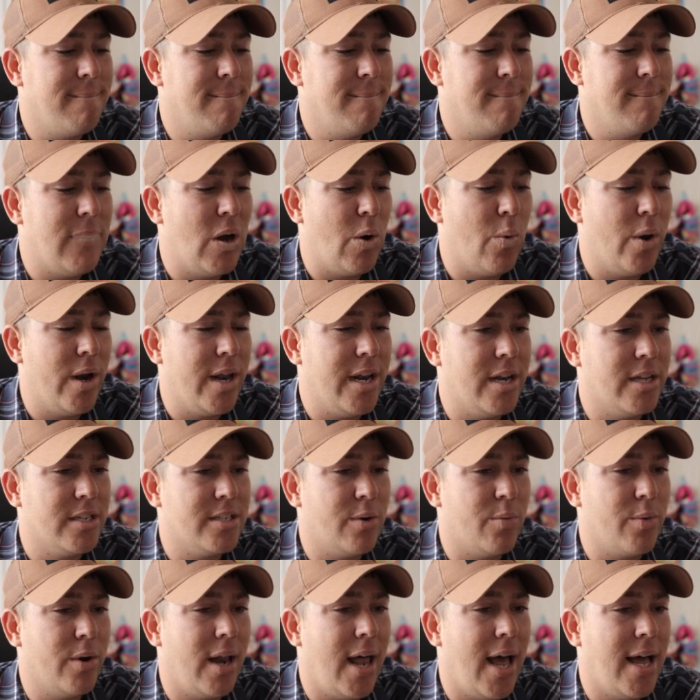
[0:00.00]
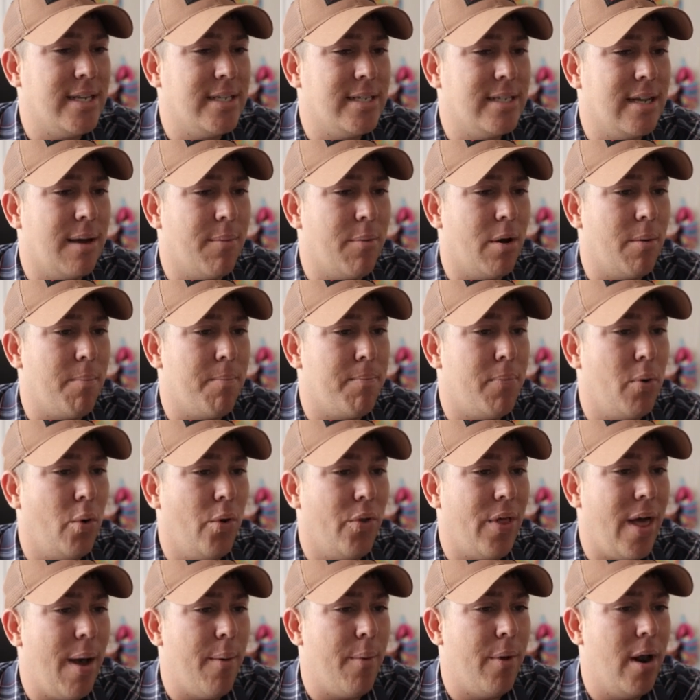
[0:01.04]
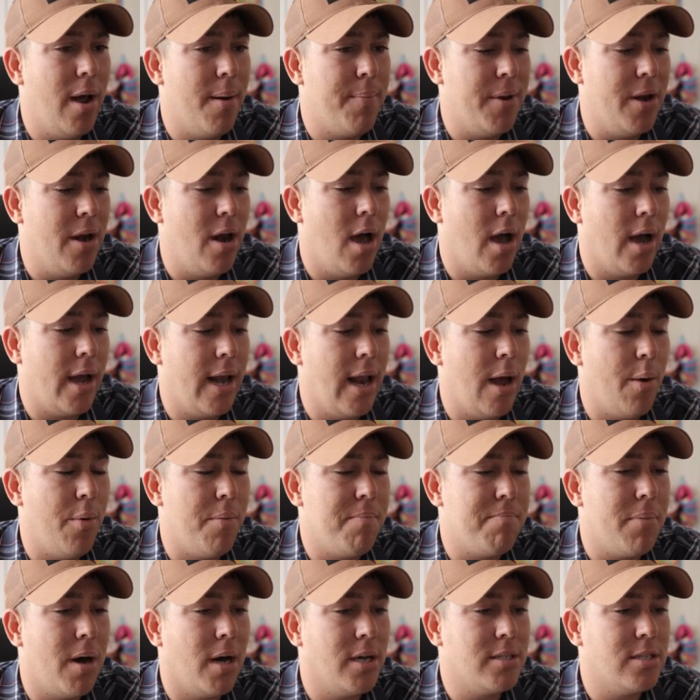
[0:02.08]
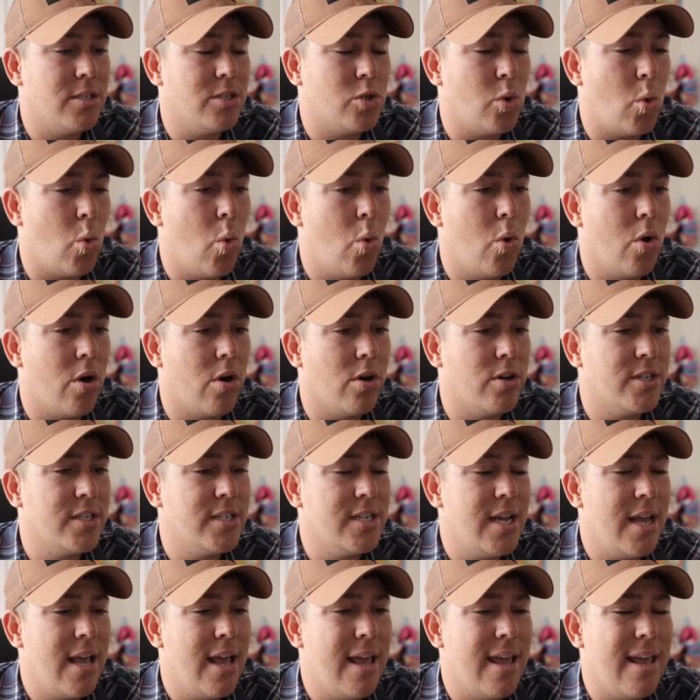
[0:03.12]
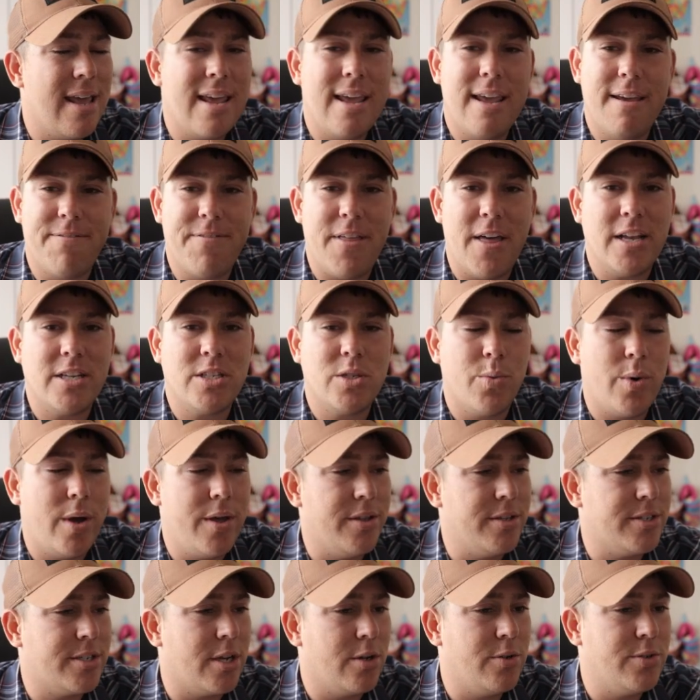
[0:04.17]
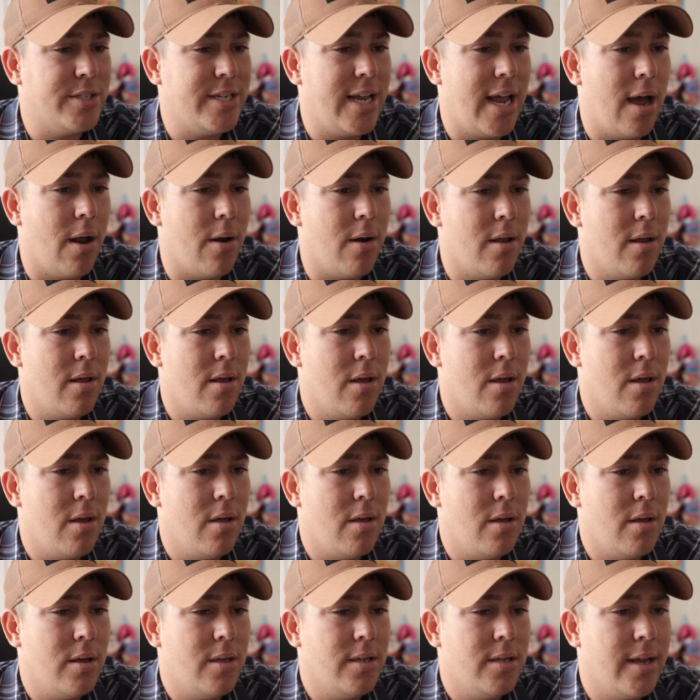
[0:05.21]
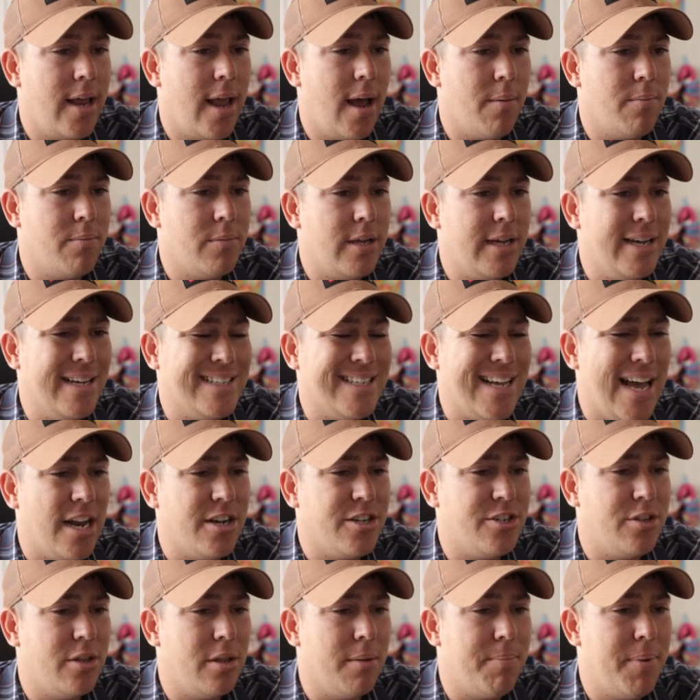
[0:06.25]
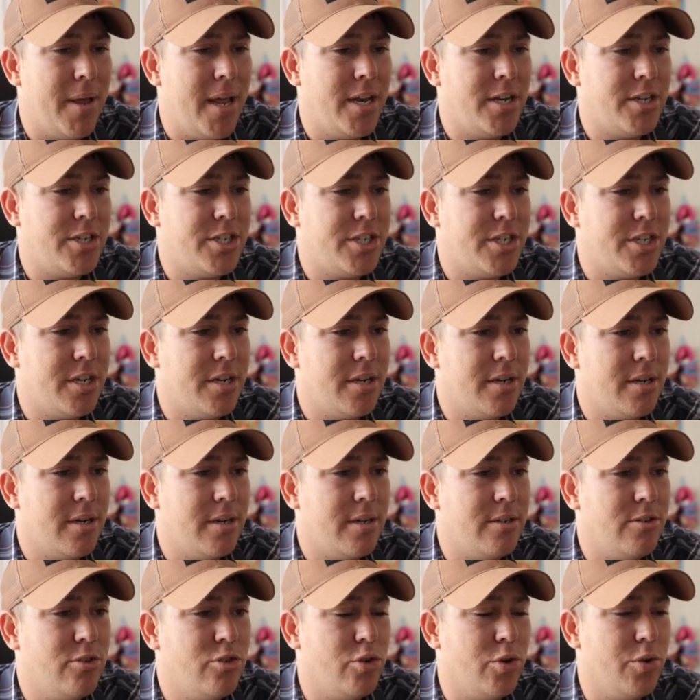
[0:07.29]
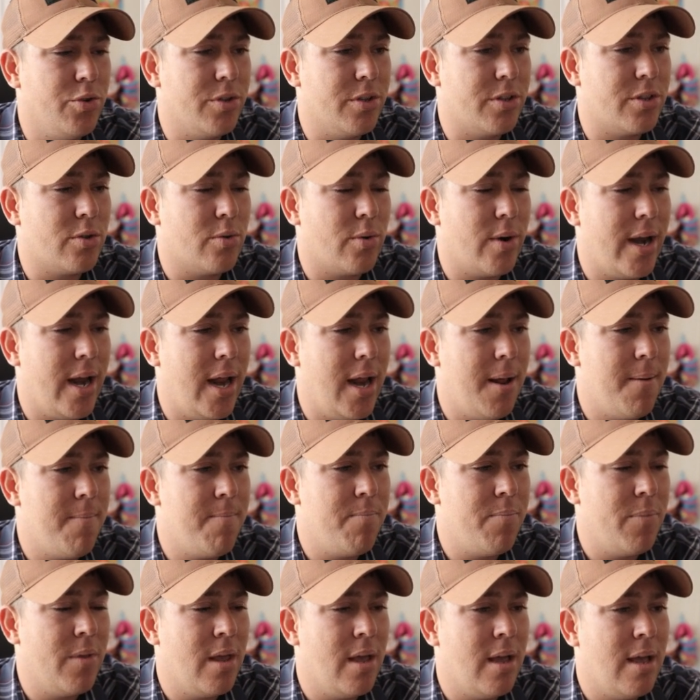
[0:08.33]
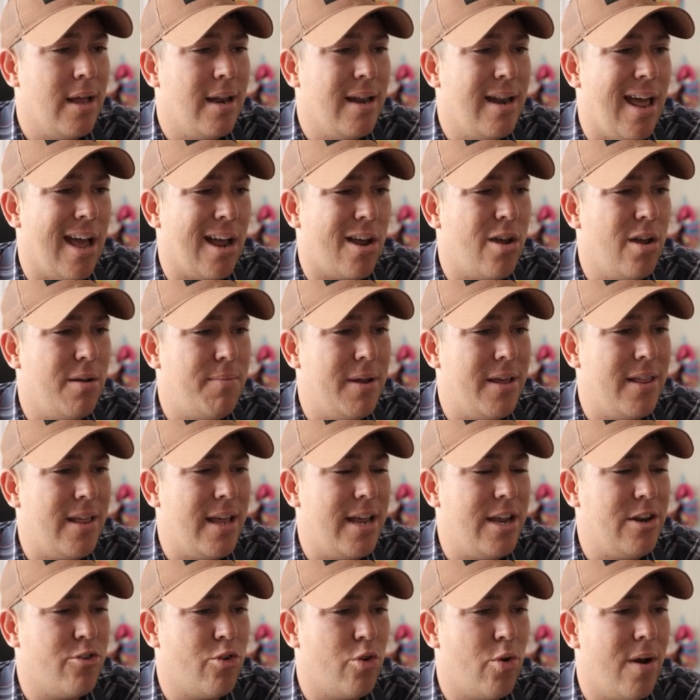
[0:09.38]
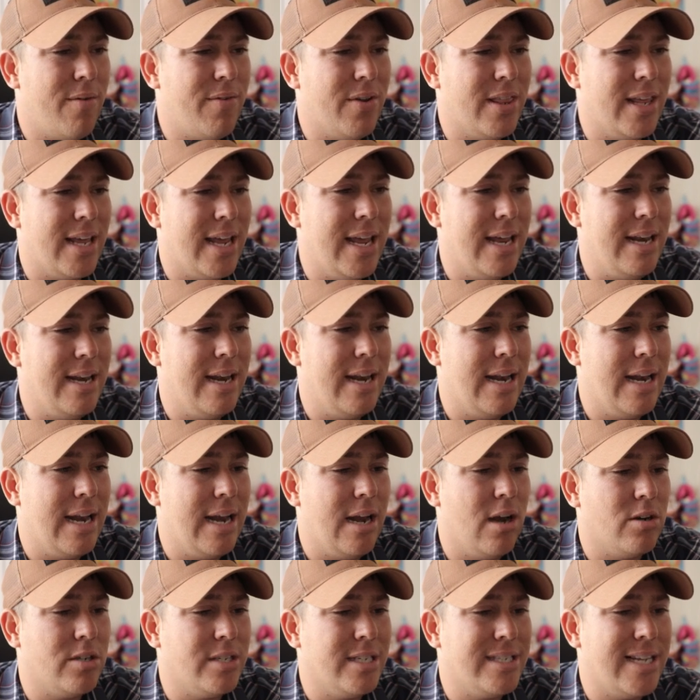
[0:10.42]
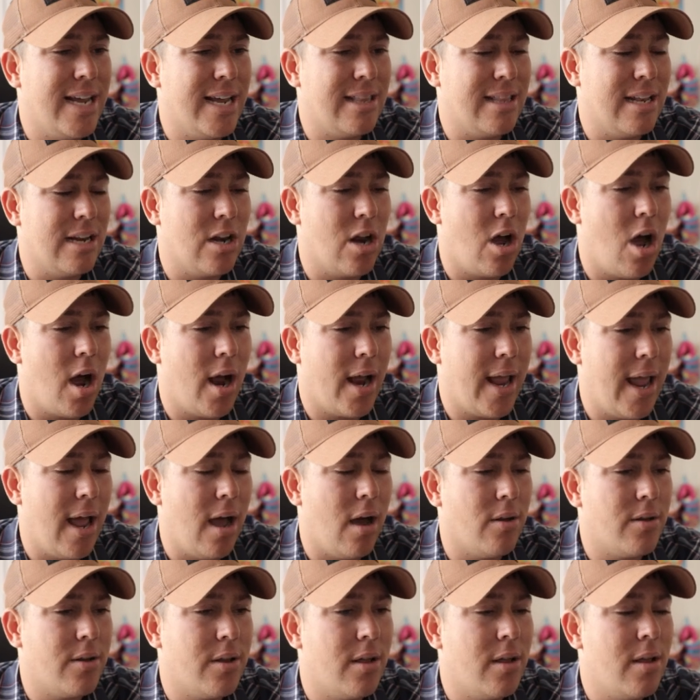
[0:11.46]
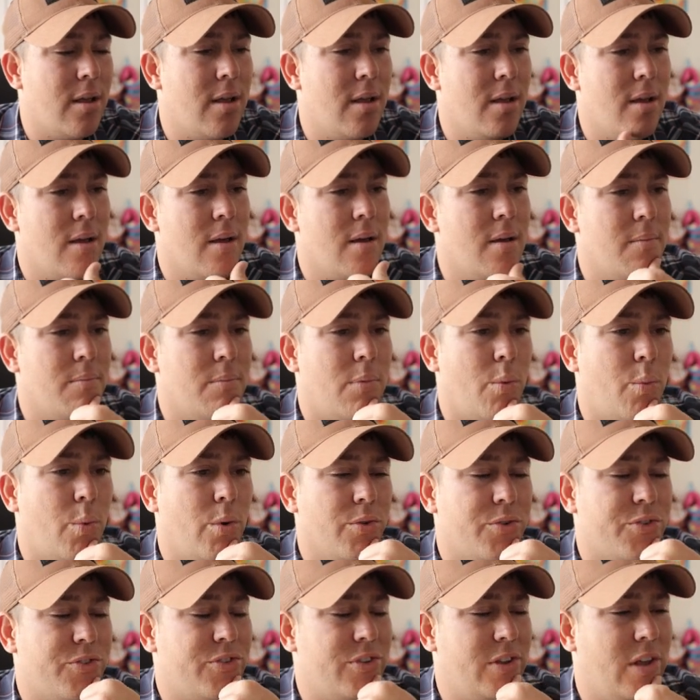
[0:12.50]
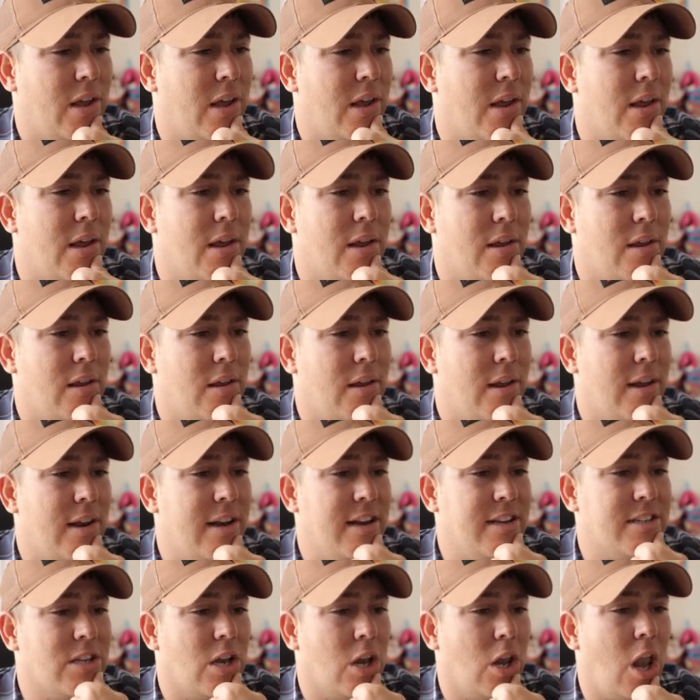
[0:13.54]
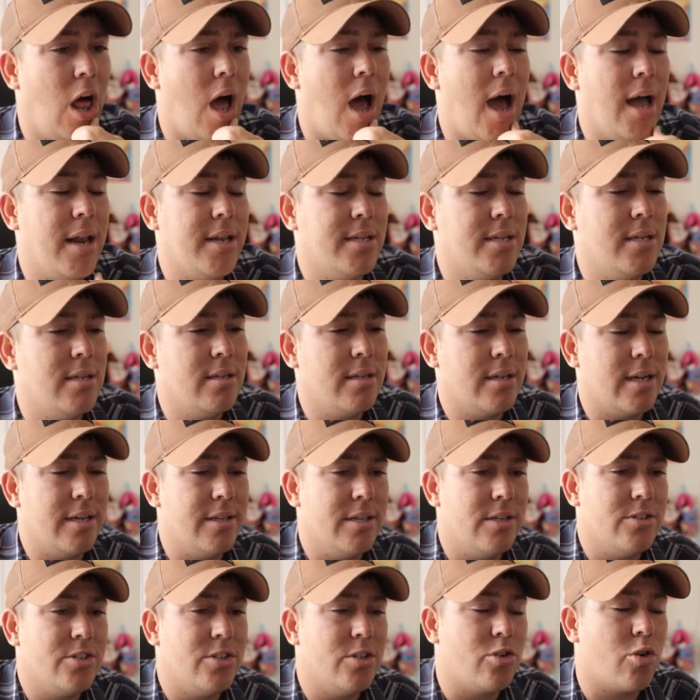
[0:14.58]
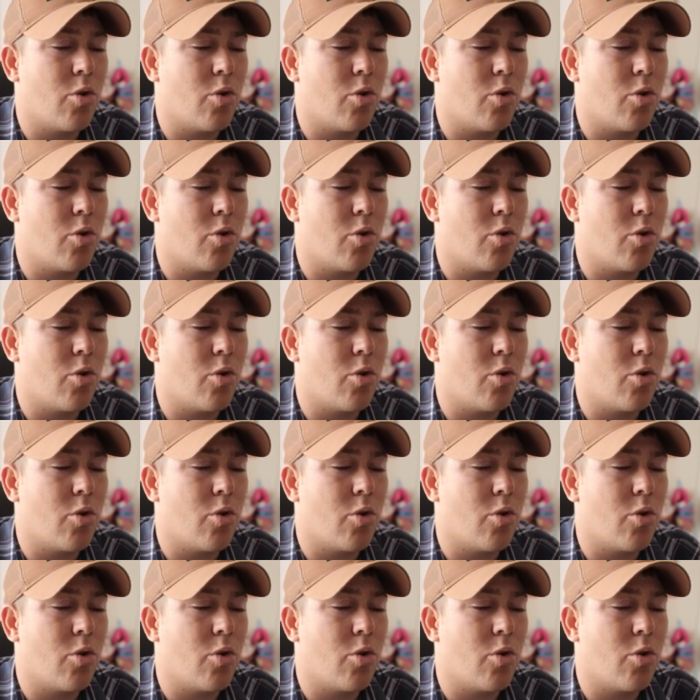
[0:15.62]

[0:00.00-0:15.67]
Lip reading: But what he doesn't realize is I'm going to pull that one up and knock it out with Boss's Orders if that's the way this goes down. Yep, he attached to the bench, drew the 3. Now, it could be that he drew everything he needed here to take the knockout, but we'll see. He needs a lot. Okay, there's a